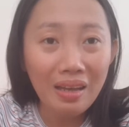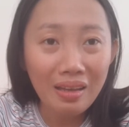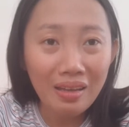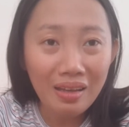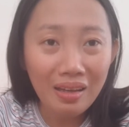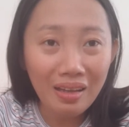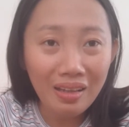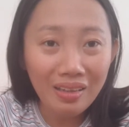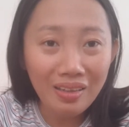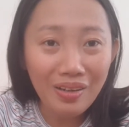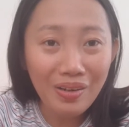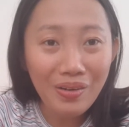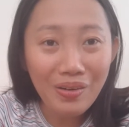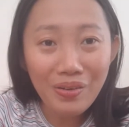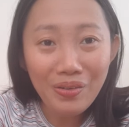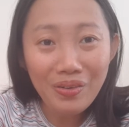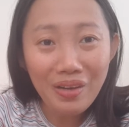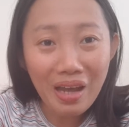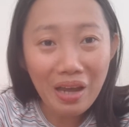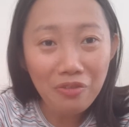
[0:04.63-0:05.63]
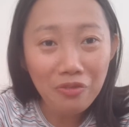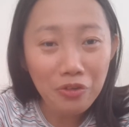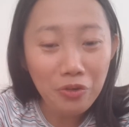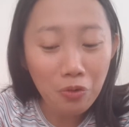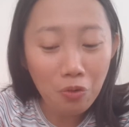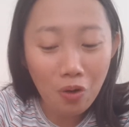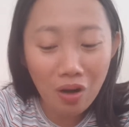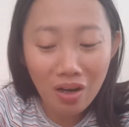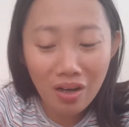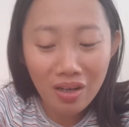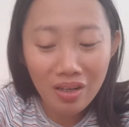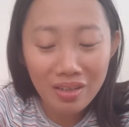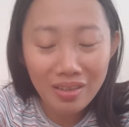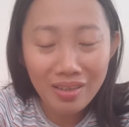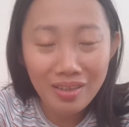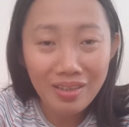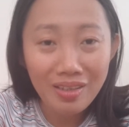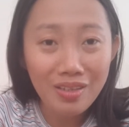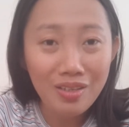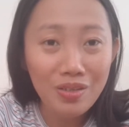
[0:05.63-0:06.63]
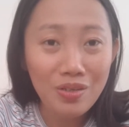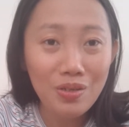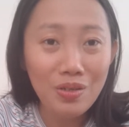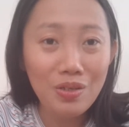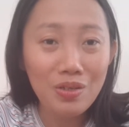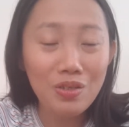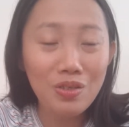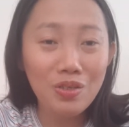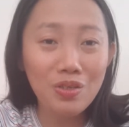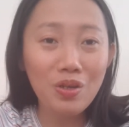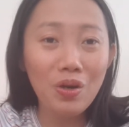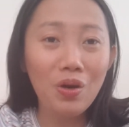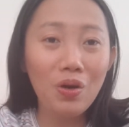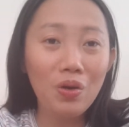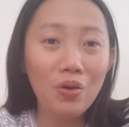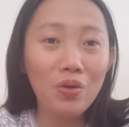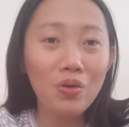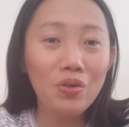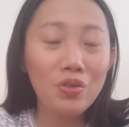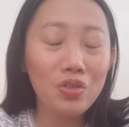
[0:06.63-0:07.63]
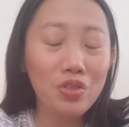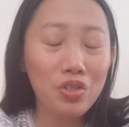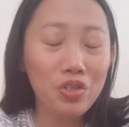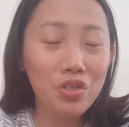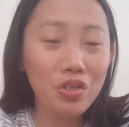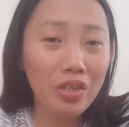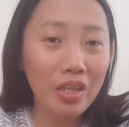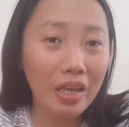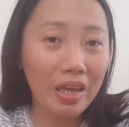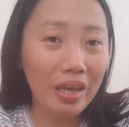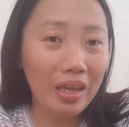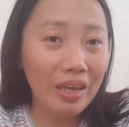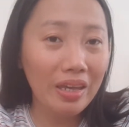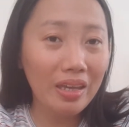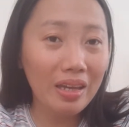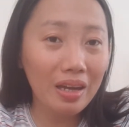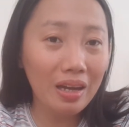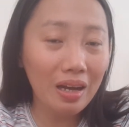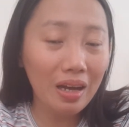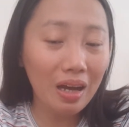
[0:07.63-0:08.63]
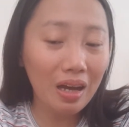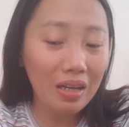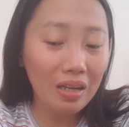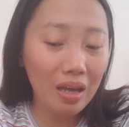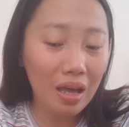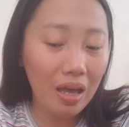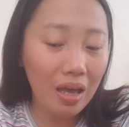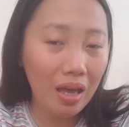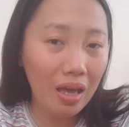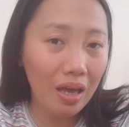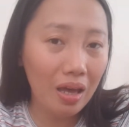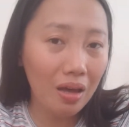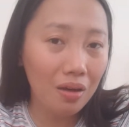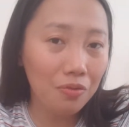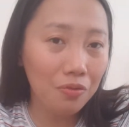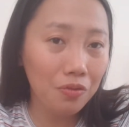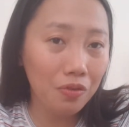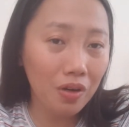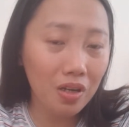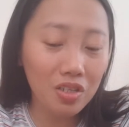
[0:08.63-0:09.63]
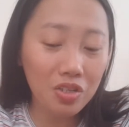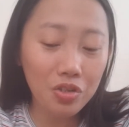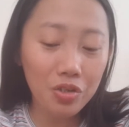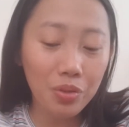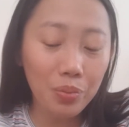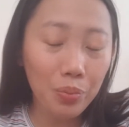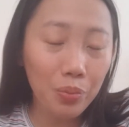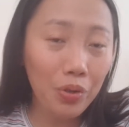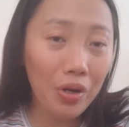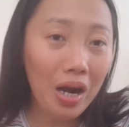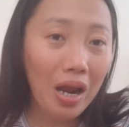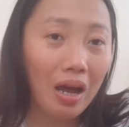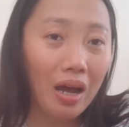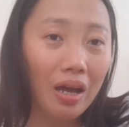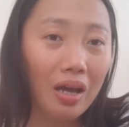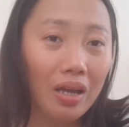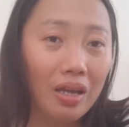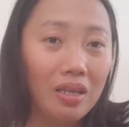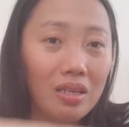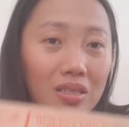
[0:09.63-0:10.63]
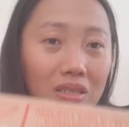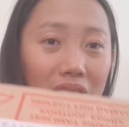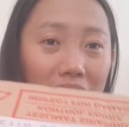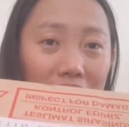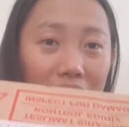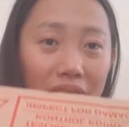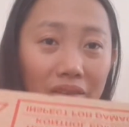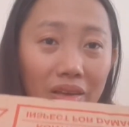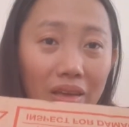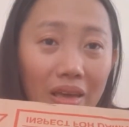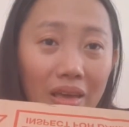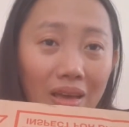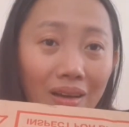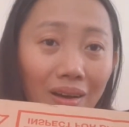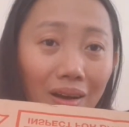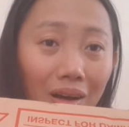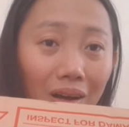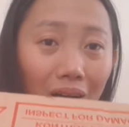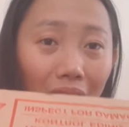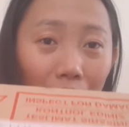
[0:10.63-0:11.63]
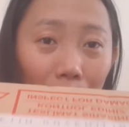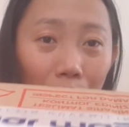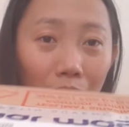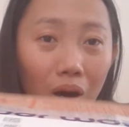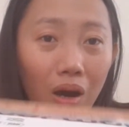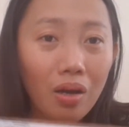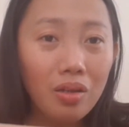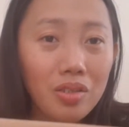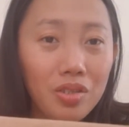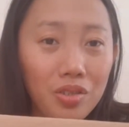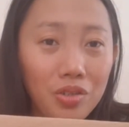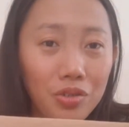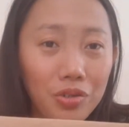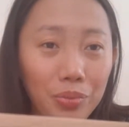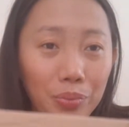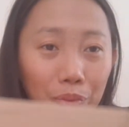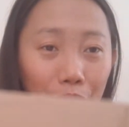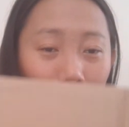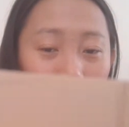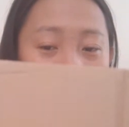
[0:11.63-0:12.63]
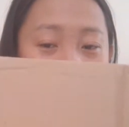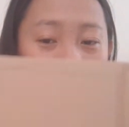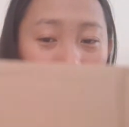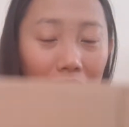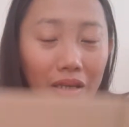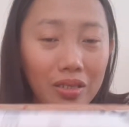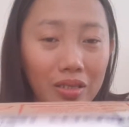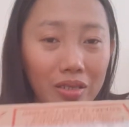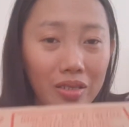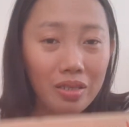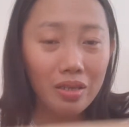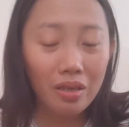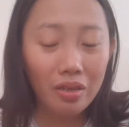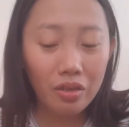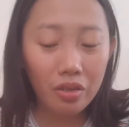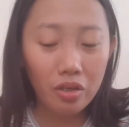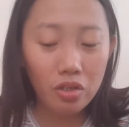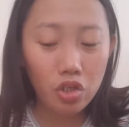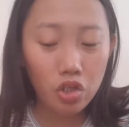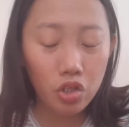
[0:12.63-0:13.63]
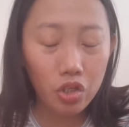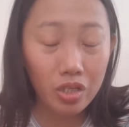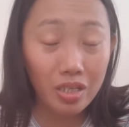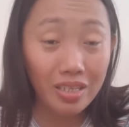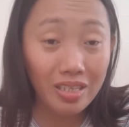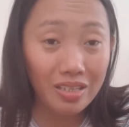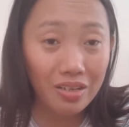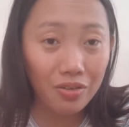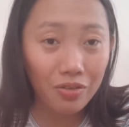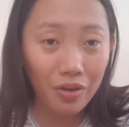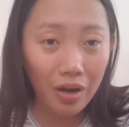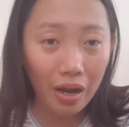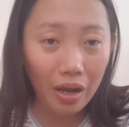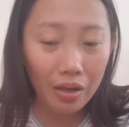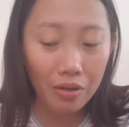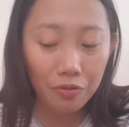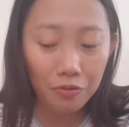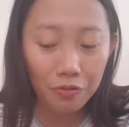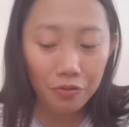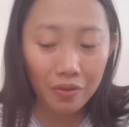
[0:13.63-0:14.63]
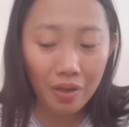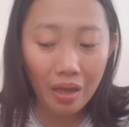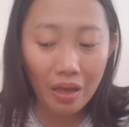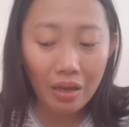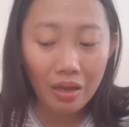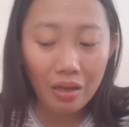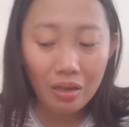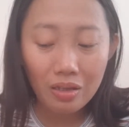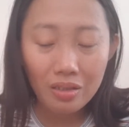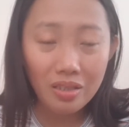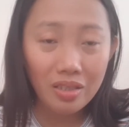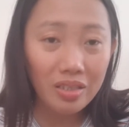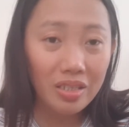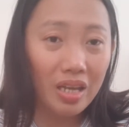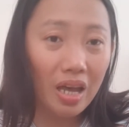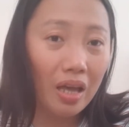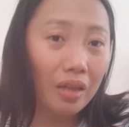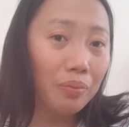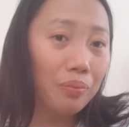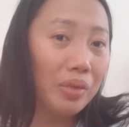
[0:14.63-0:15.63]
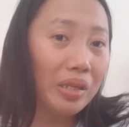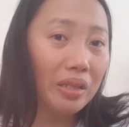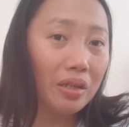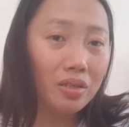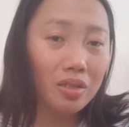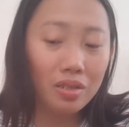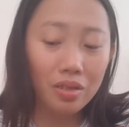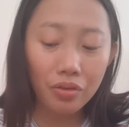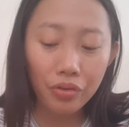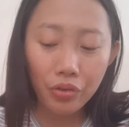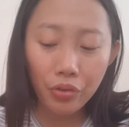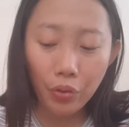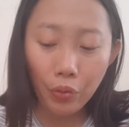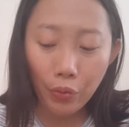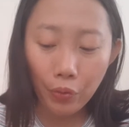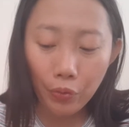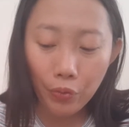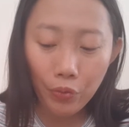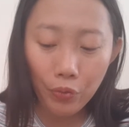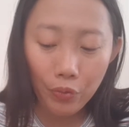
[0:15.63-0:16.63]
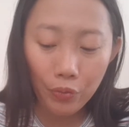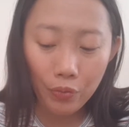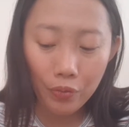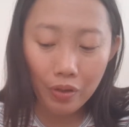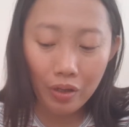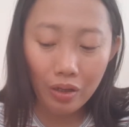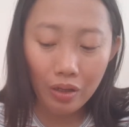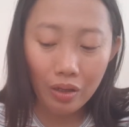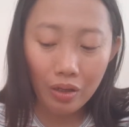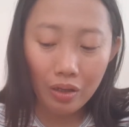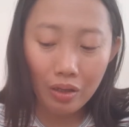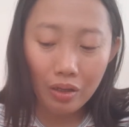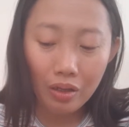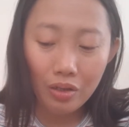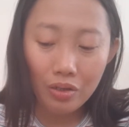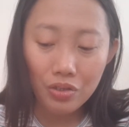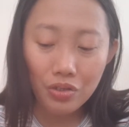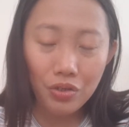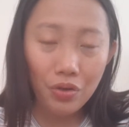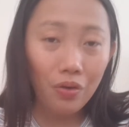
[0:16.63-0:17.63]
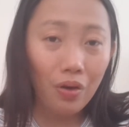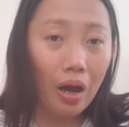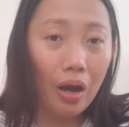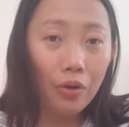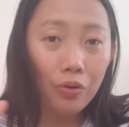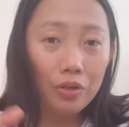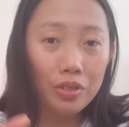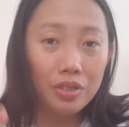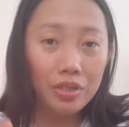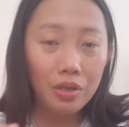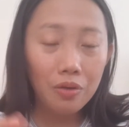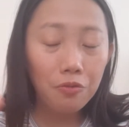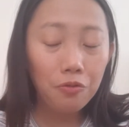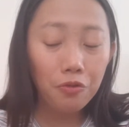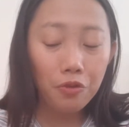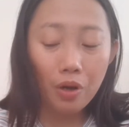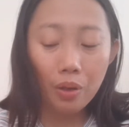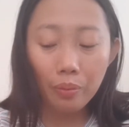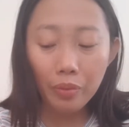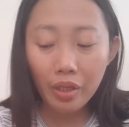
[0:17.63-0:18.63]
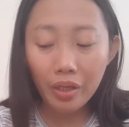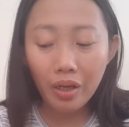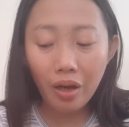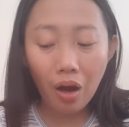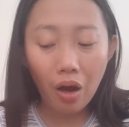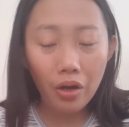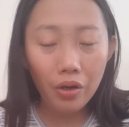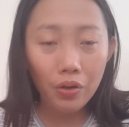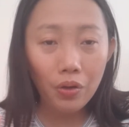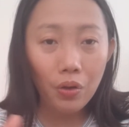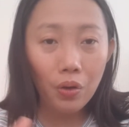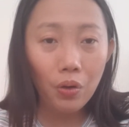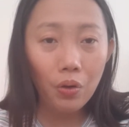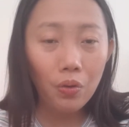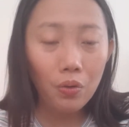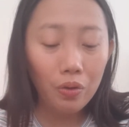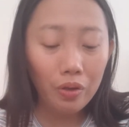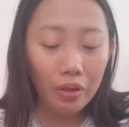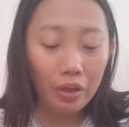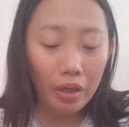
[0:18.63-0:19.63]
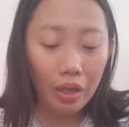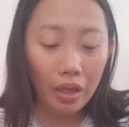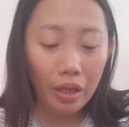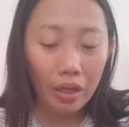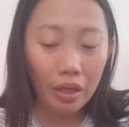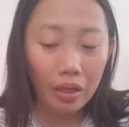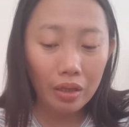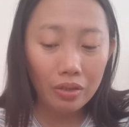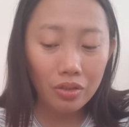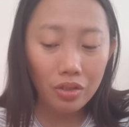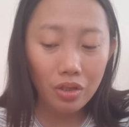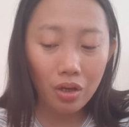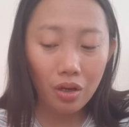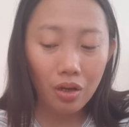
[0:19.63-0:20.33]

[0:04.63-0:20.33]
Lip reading: Hello everyone. So today I have a surprise, a box surprise. This just arrived 10 minutes ago. So I received from the cargo and